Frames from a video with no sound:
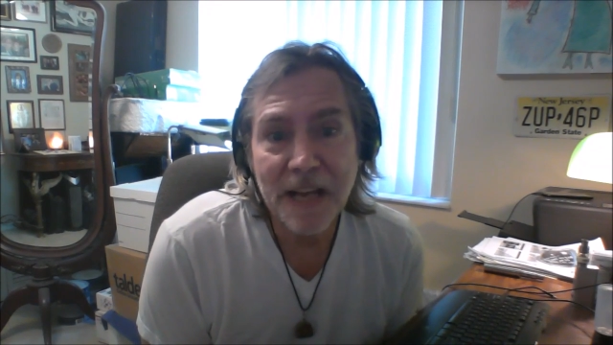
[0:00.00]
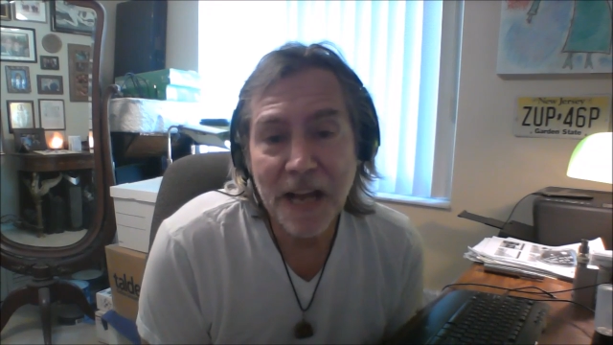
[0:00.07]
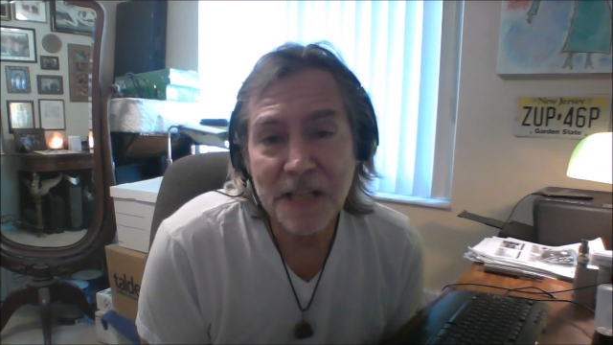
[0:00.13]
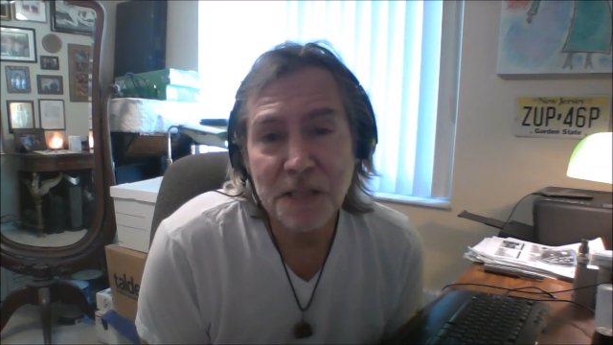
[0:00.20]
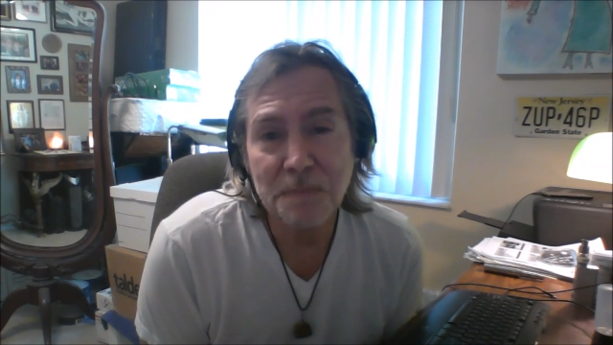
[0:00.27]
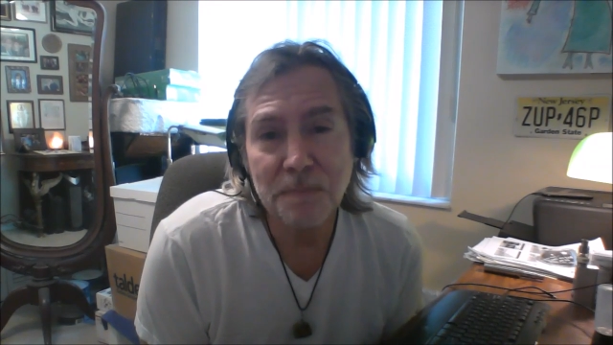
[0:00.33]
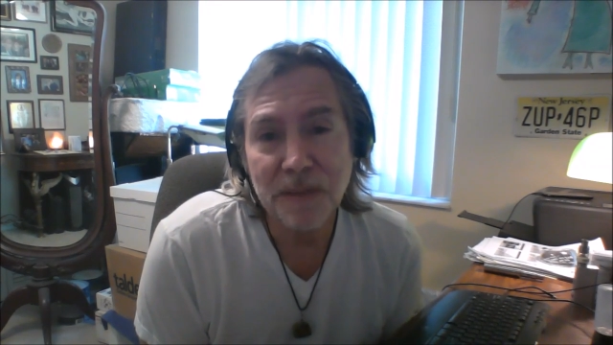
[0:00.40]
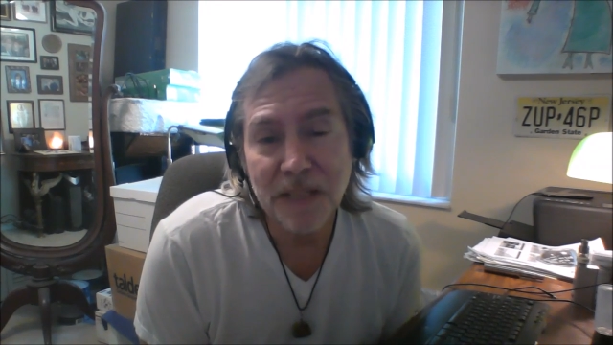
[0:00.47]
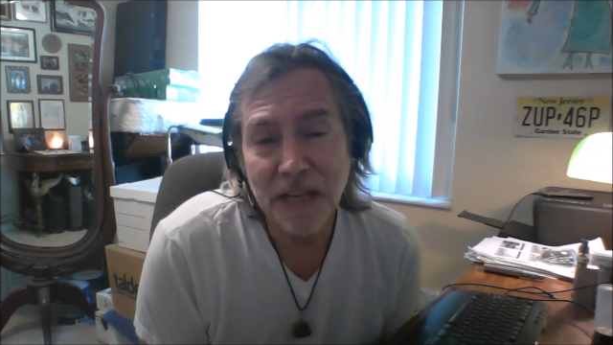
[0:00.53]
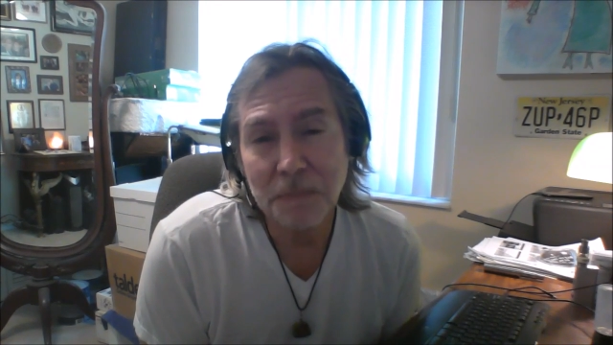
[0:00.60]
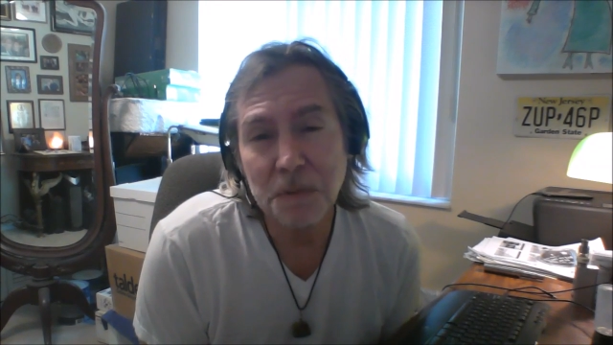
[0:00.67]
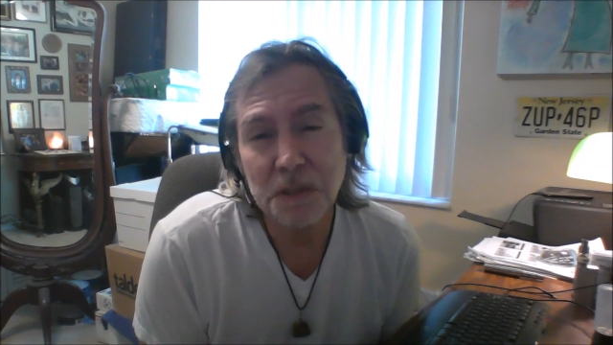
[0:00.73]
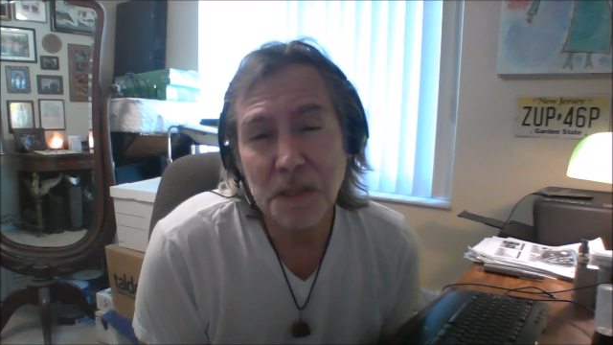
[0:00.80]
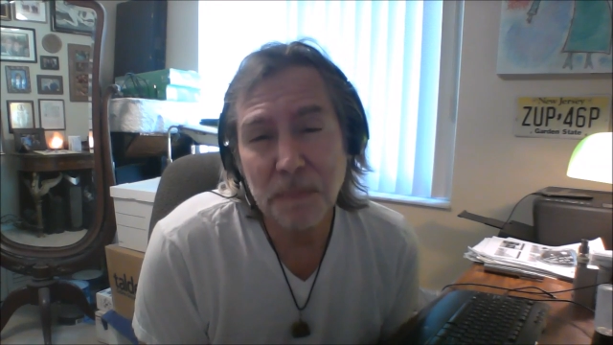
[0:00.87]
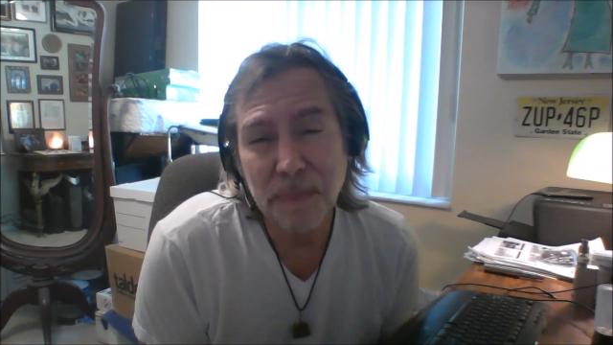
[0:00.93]
hasn't been
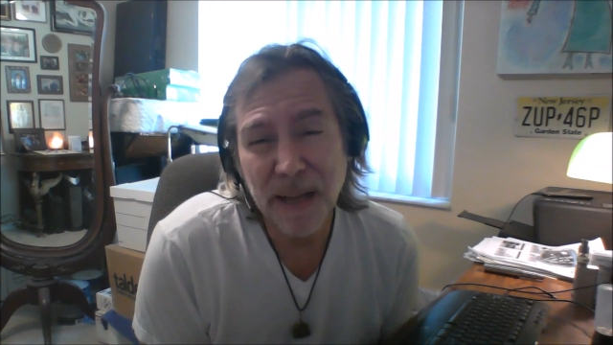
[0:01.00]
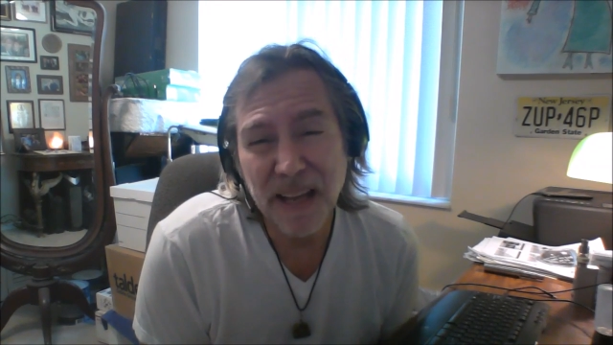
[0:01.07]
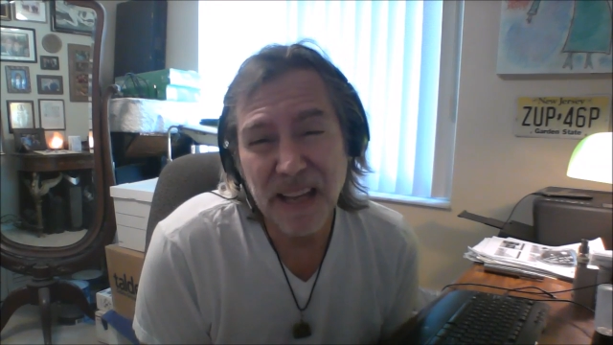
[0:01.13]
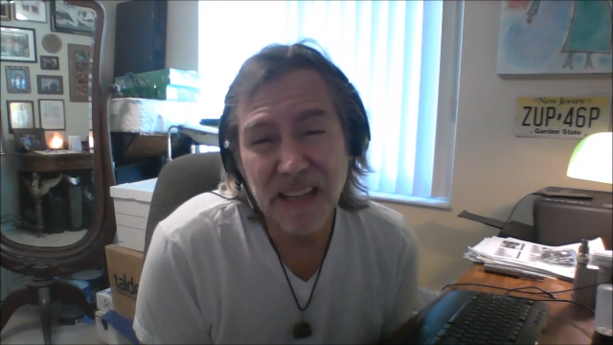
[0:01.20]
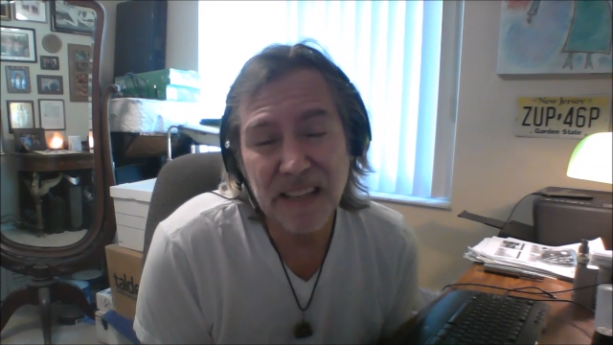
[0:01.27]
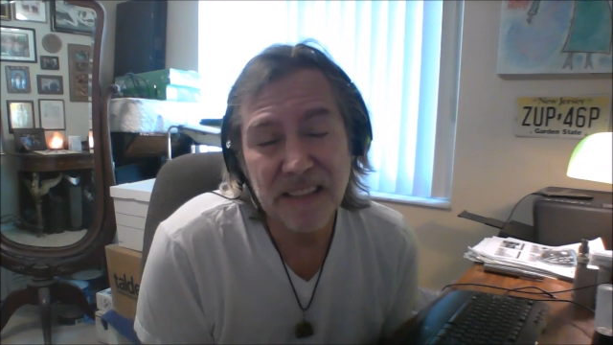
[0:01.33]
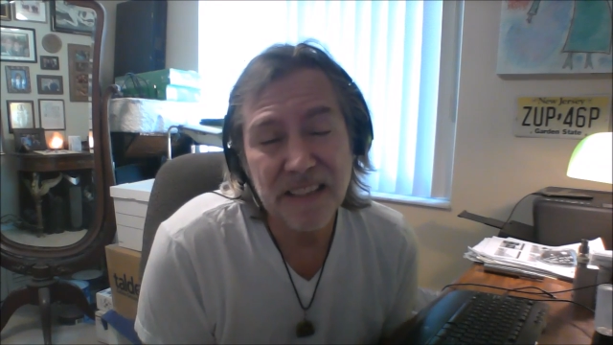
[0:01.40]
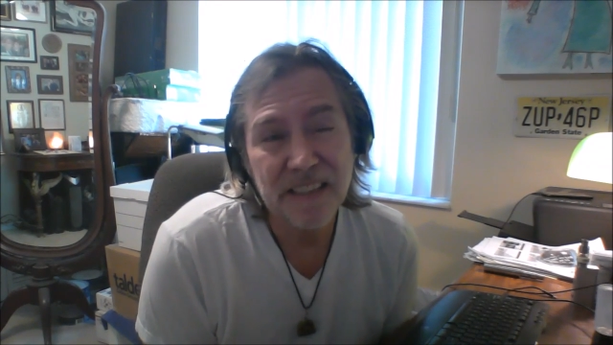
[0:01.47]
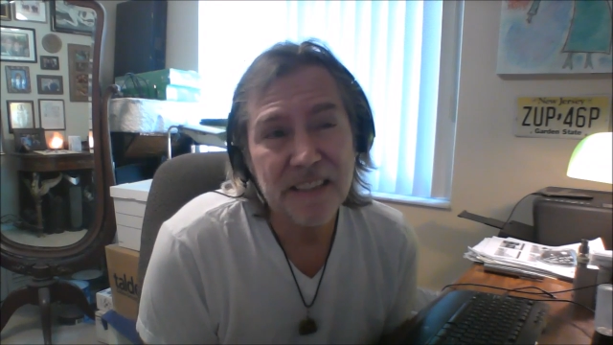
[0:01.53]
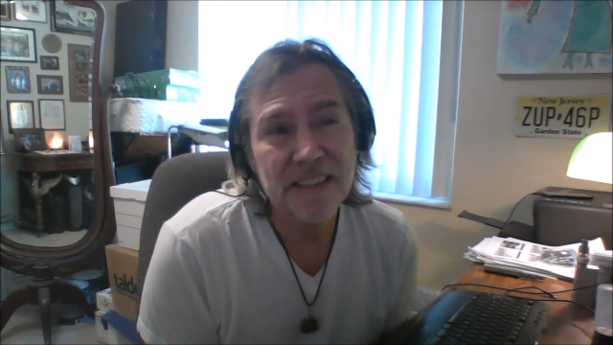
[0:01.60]
able to pay